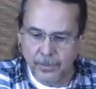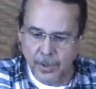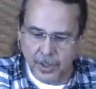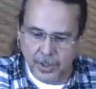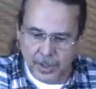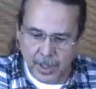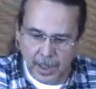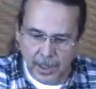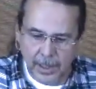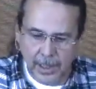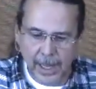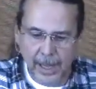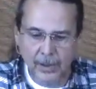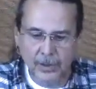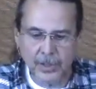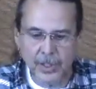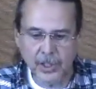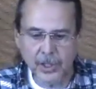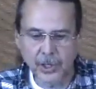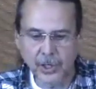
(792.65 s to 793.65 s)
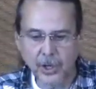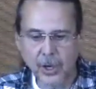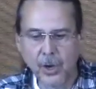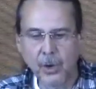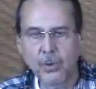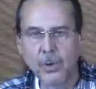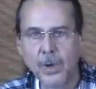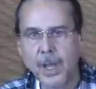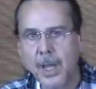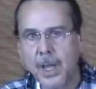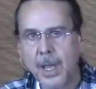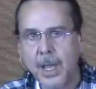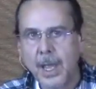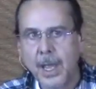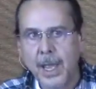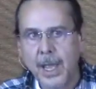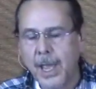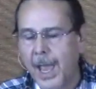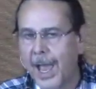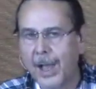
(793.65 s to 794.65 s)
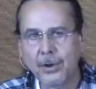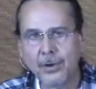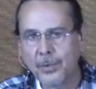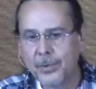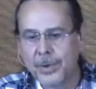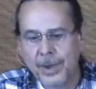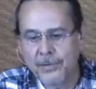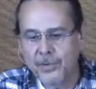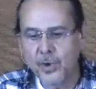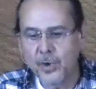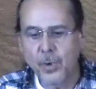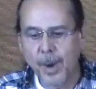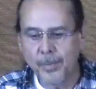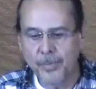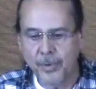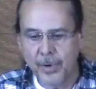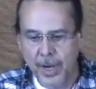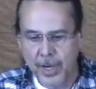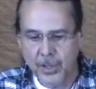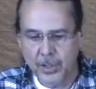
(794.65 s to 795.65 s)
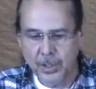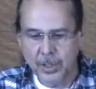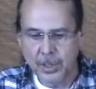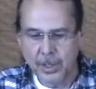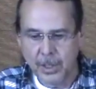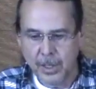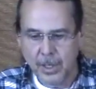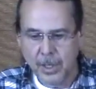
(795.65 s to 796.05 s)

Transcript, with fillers: just allows it to go, how can we have cooperation?